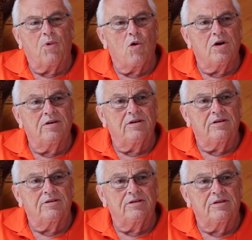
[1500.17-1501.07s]
broken
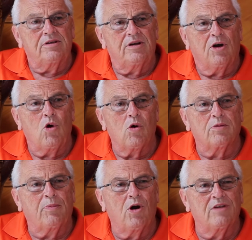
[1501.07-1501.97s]
a quarter
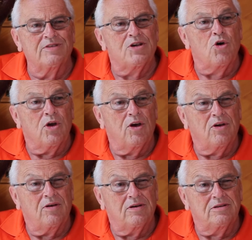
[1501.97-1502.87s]
part of his
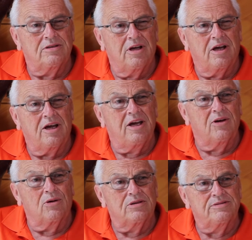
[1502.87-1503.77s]

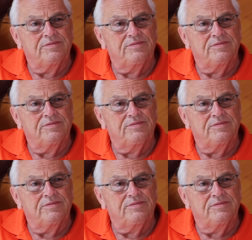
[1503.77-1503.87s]
heel.